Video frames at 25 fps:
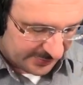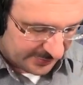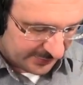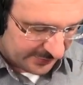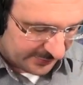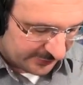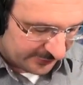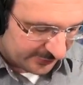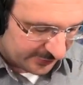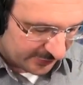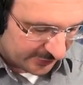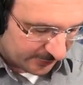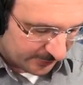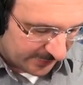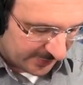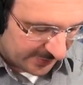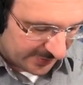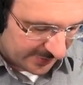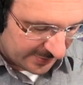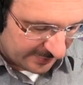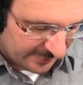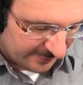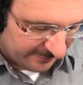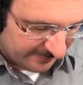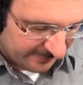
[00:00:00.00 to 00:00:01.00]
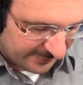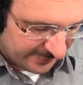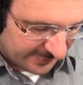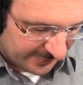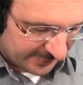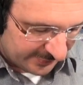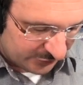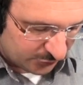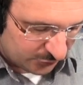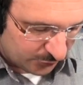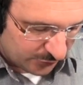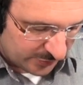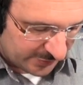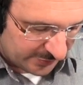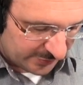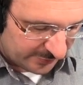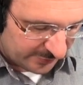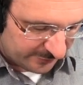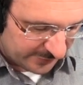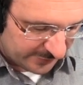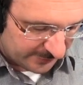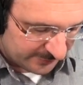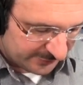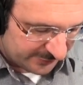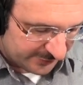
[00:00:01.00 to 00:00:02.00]
So we have x1
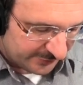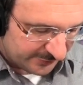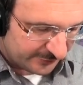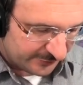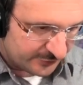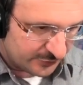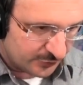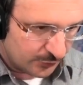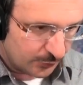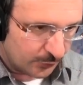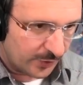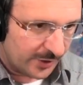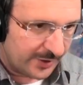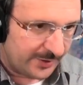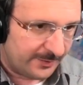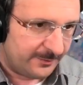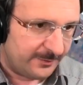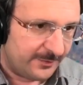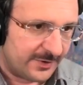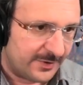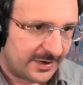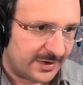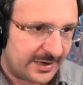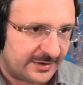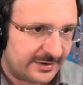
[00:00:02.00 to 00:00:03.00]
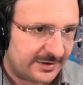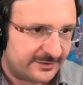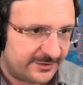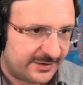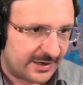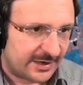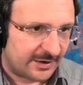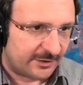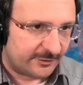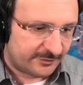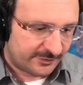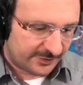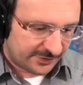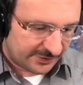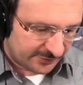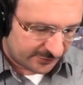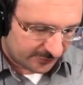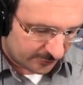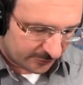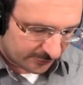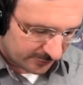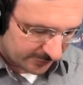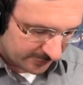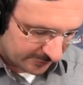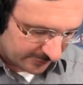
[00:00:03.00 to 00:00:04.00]
from 0 to 1 as the outer
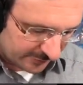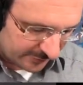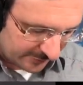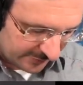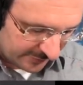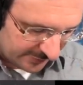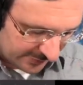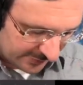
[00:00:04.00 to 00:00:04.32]
integral,